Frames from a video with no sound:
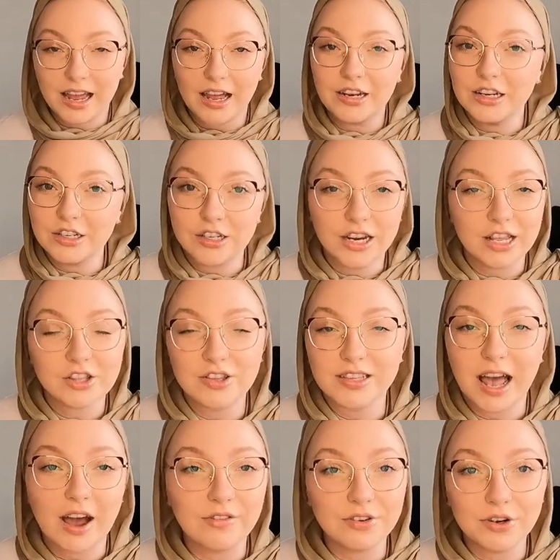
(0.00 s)
I literally just
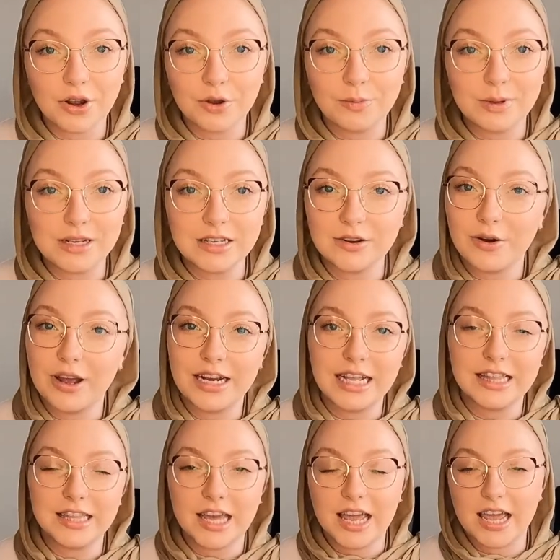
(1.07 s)
haven't opened or
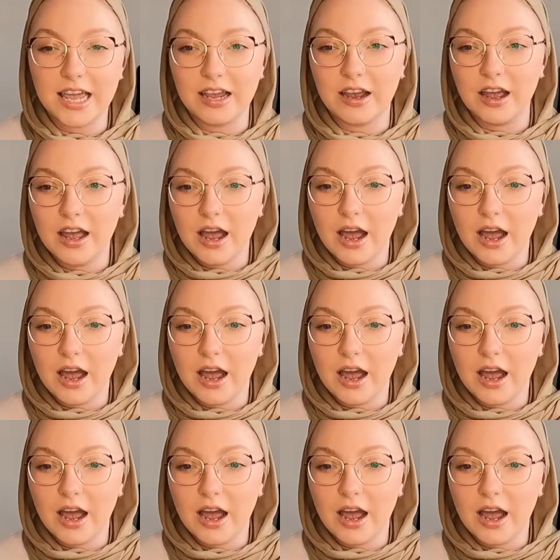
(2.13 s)
anything.